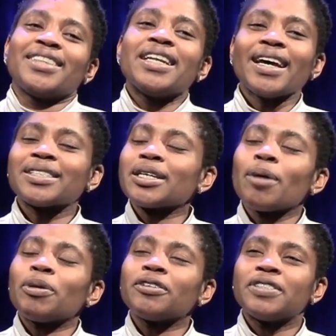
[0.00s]
The next
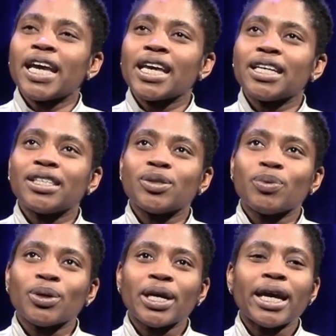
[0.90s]
couple of days
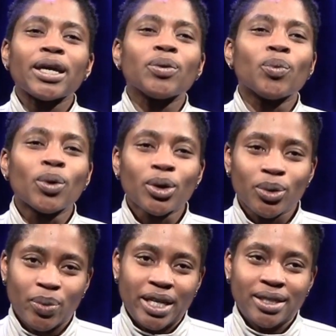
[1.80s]
were a
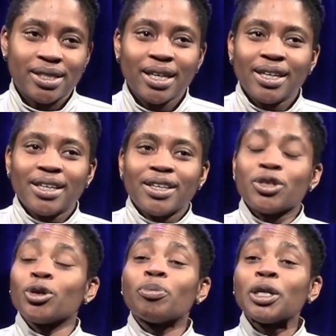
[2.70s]
whirlwind,
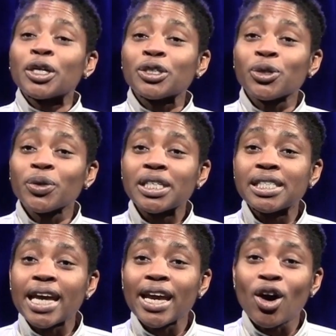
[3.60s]
the obligatory
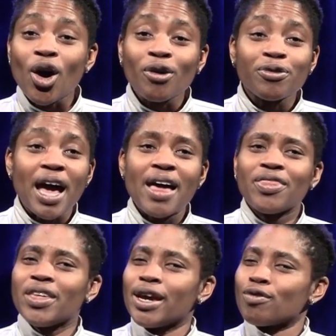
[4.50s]
day off,
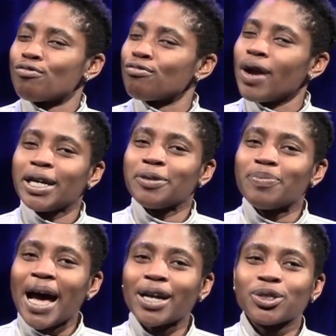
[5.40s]
and then
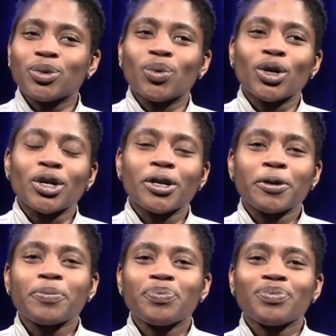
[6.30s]
right back to work.
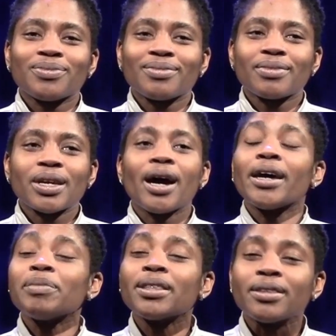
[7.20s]

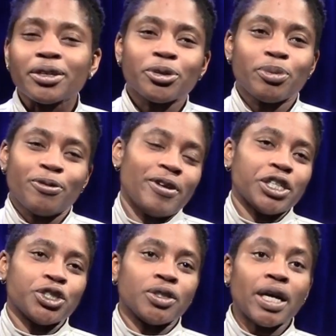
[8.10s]
I'm a theater
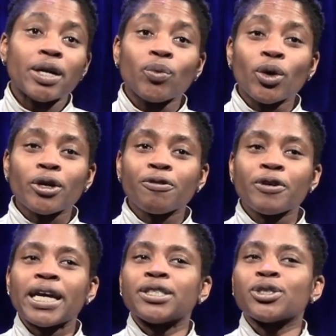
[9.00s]
professional and work
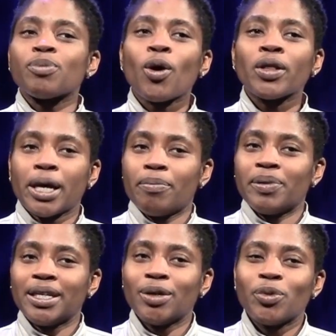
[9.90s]
for a small
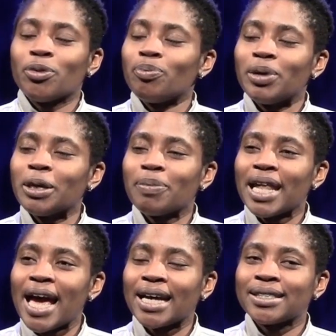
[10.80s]
company with big
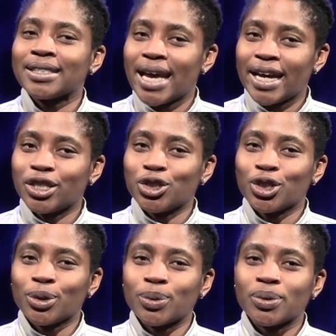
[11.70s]
plans and
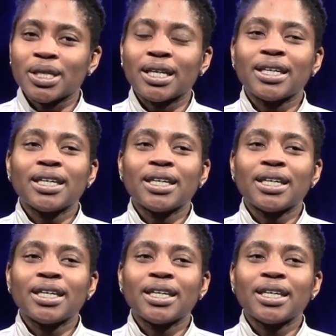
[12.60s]
shows.